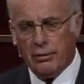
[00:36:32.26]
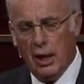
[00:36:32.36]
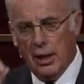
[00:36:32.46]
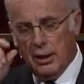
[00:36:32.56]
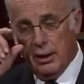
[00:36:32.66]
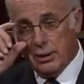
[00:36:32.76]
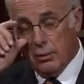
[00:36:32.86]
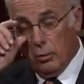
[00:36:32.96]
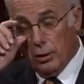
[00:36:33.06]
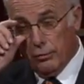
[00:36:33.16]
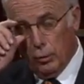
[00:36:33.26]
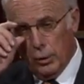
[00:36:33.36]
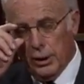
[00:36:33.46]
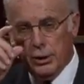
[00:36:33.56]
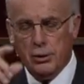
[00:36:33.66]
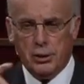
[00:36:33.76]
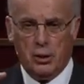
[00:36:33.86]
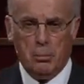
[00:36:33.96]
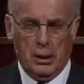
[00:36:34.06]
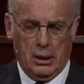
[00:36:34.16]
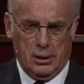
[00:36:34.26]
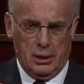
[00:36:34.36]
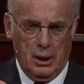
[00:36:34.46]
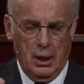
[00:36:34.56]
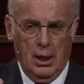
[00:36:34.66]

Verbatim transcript: of light, and it's a wonderful one to use here because